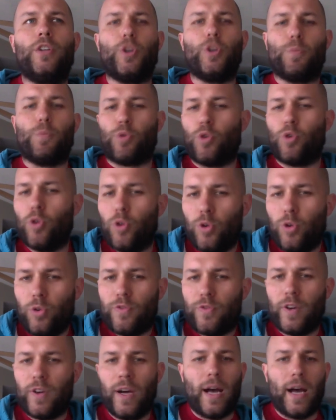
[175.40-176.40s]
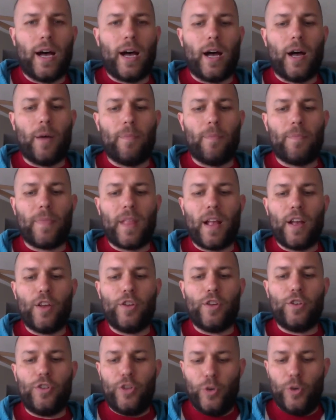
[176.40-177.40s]
prove,
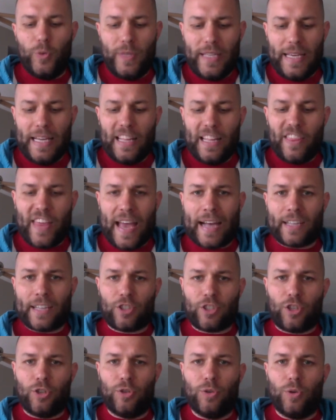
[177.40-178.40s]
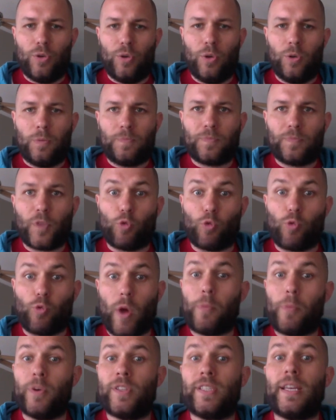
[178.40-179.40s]
you need that to
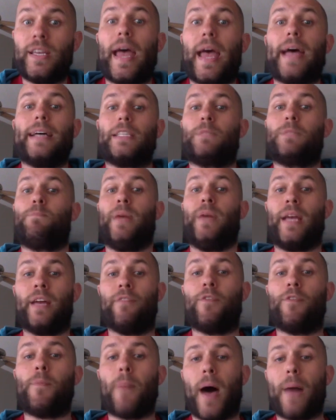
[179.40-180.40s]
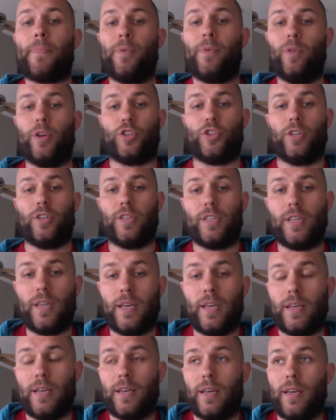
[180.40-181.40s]
represent as big of a population
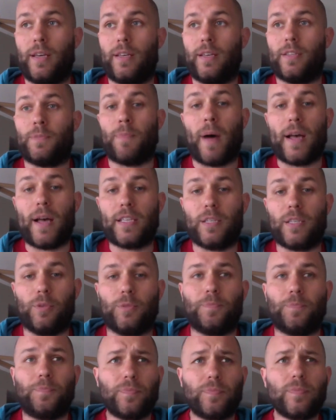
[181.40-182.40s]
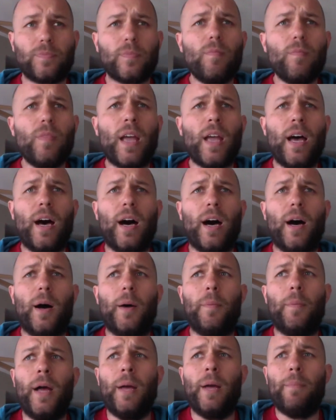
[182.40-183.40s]
as possible.
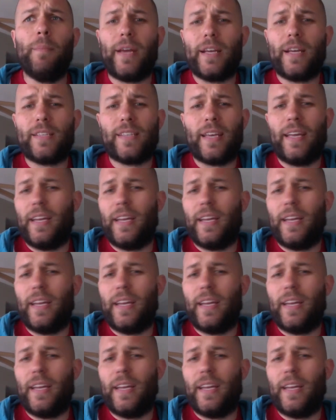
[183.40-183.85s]
Because again,